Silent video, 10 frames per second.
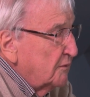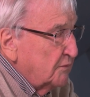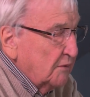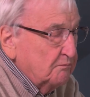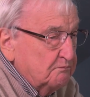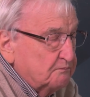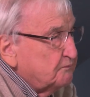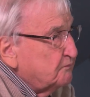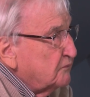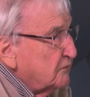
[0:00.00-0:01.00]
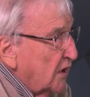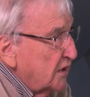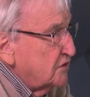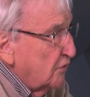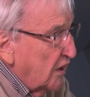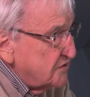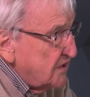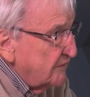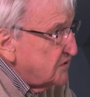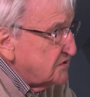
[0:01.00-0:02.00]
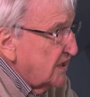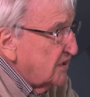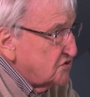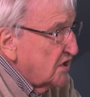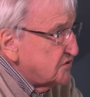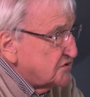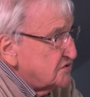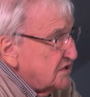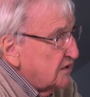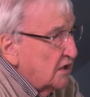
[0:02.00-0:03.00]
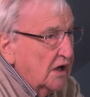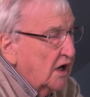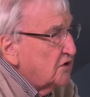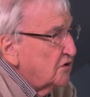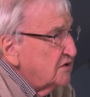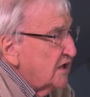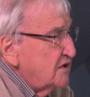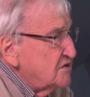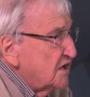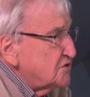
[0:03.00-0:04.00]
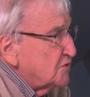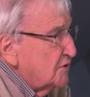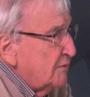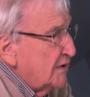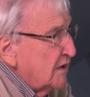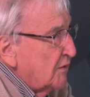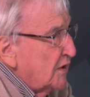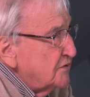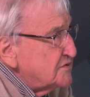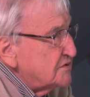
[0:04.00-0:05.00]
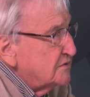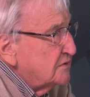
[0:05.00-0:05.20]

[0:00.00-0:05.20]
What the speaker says: But I thought I'd have to take a chance, because I couldn't get in touch with him anywhere else.